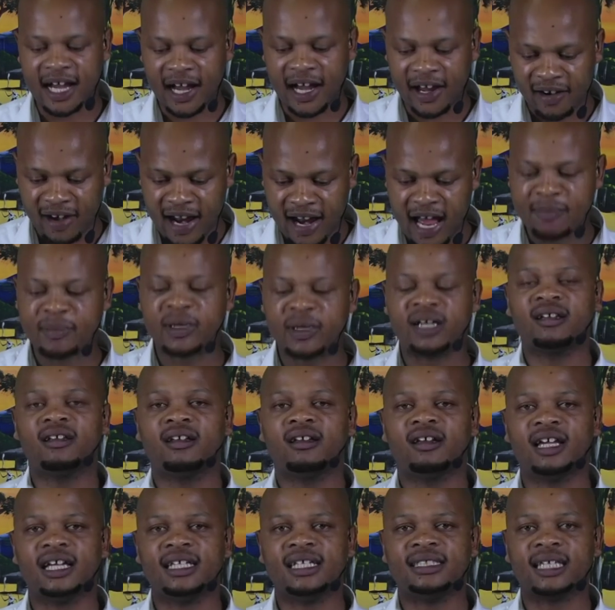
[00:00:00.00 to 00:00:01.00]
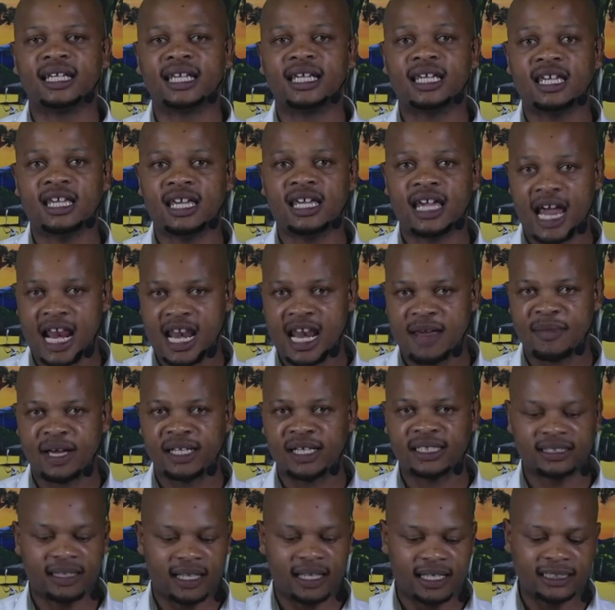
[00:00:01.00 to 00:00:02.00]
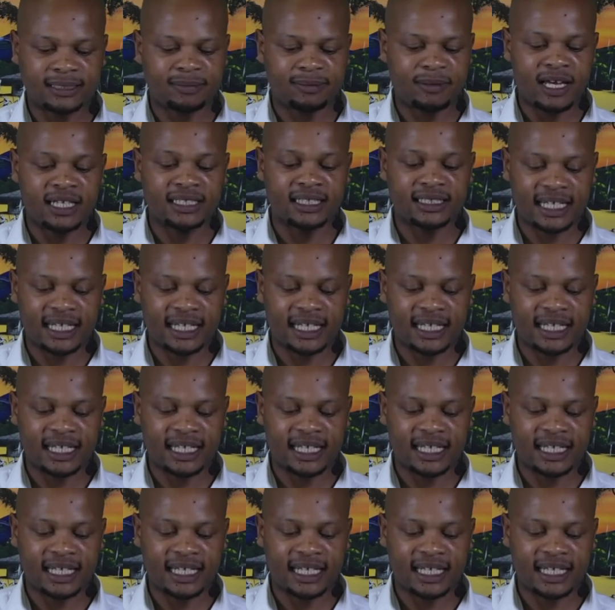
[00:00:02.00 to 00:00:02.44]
grammar is a key element that is being